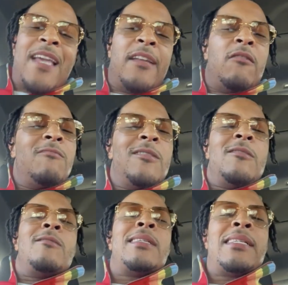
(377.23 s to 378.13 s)
they don't
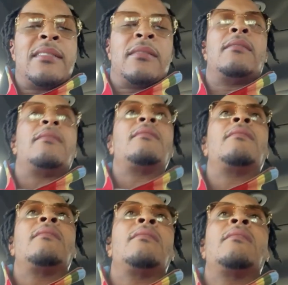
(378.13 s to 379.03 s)
know how to
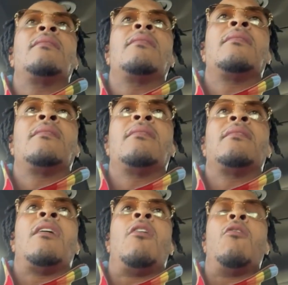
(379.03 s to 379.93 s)

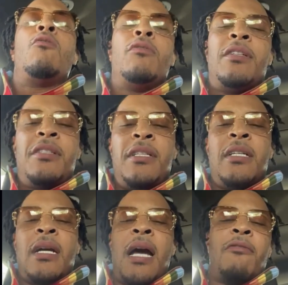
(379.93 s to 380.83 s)
hold this
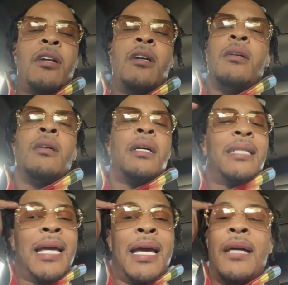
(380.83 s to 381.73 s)
shit in high
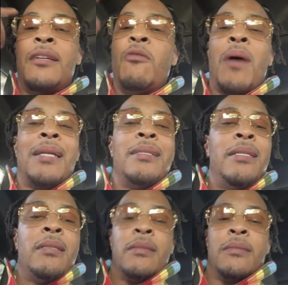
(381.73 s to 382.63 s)
regard. They had no
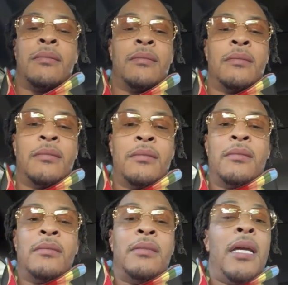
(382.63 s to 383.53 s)
idea.
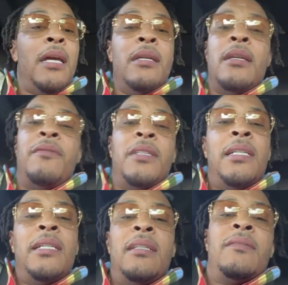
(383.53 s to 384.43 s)
They ain't never
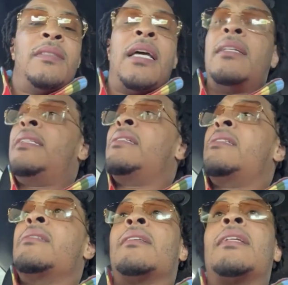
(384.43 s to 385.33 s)
lived that
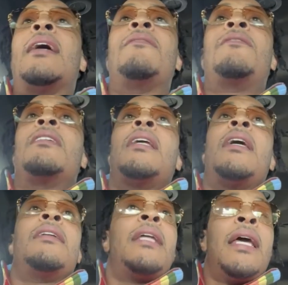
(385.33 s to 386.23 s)
this is a life that
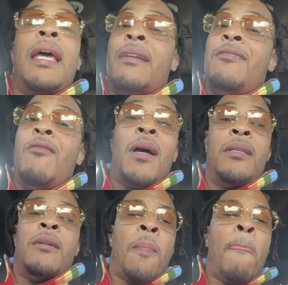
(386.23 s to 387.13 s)
they they had no
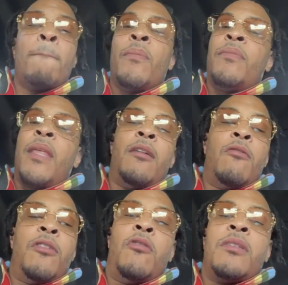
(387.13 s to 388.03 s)
idea. They
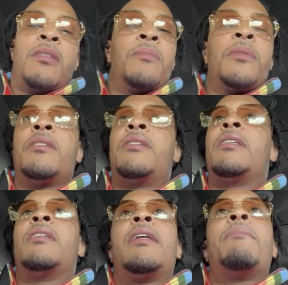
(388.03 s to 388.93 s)
don't know that some of the
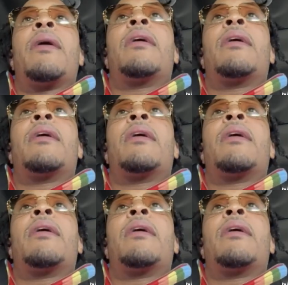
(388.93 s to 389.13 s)
shit that they